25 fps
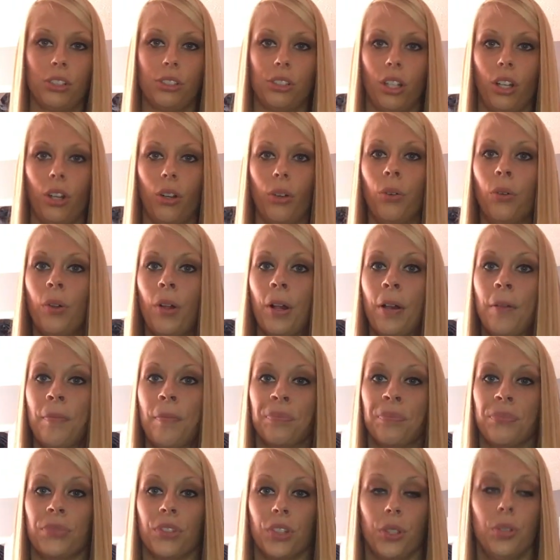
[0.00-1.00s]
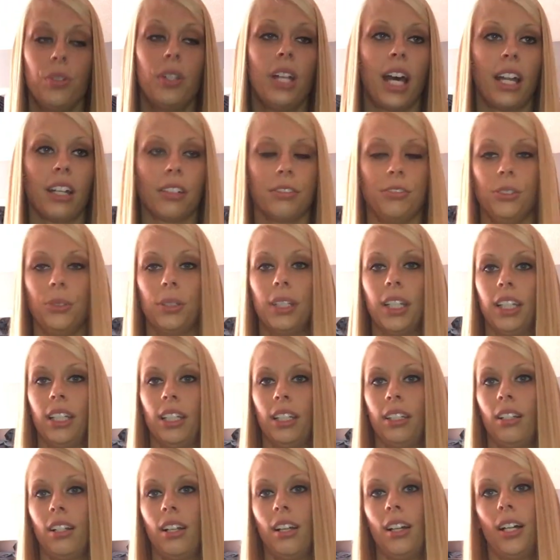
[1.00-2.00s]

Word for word: so do that if you can.